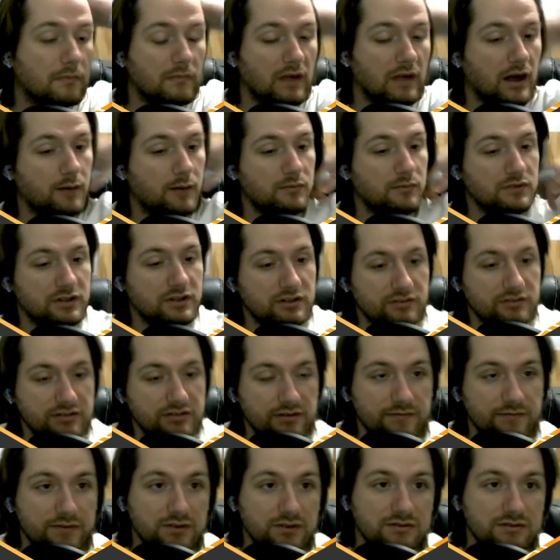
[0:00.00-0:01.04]
I'm a little
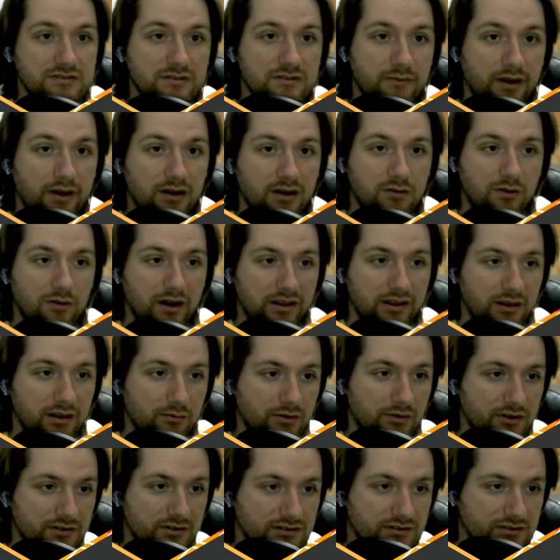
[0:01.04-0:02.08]
confused about why they
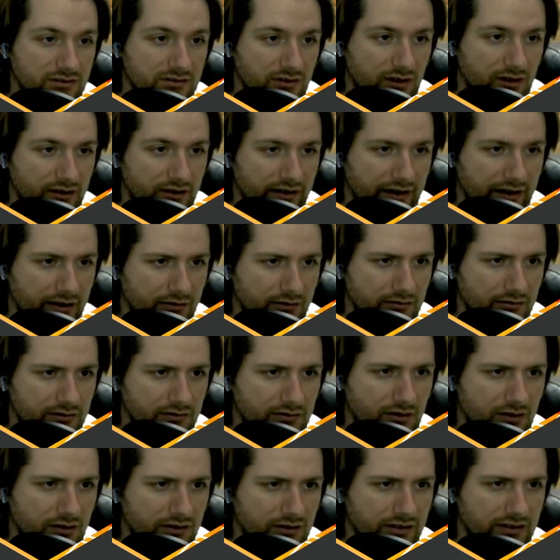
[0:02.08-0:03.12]
want us to log out and
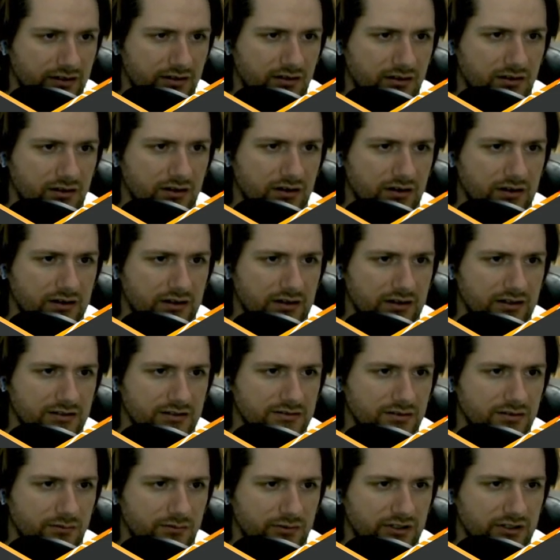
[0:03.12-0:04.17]
log in
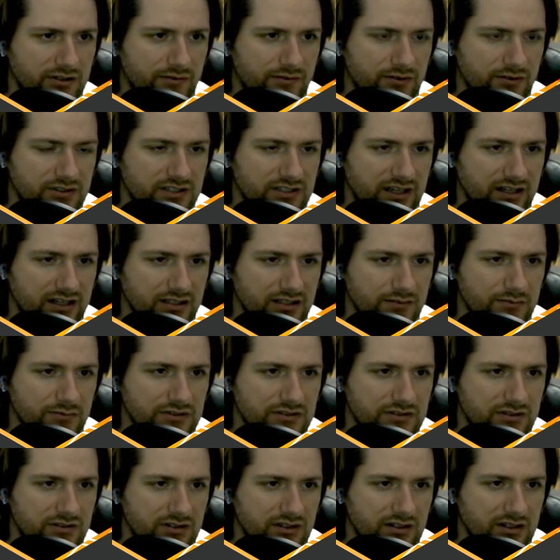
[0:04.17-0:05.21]
so many different
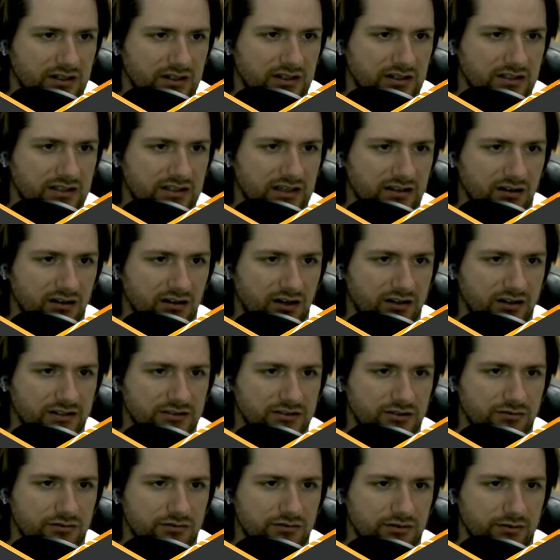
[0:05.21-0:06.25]
times. Get login
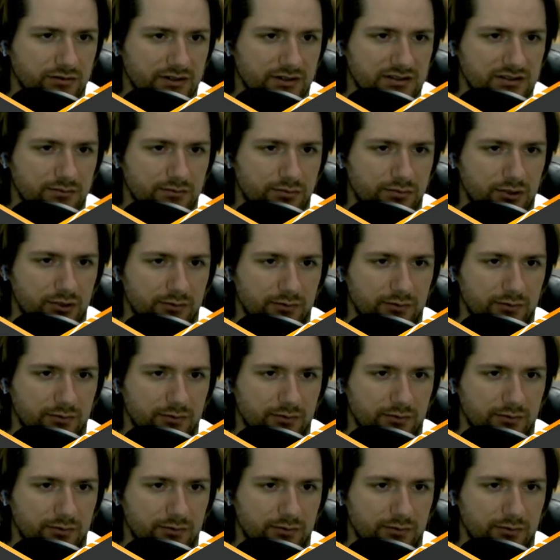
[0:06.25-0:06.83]
to request to burp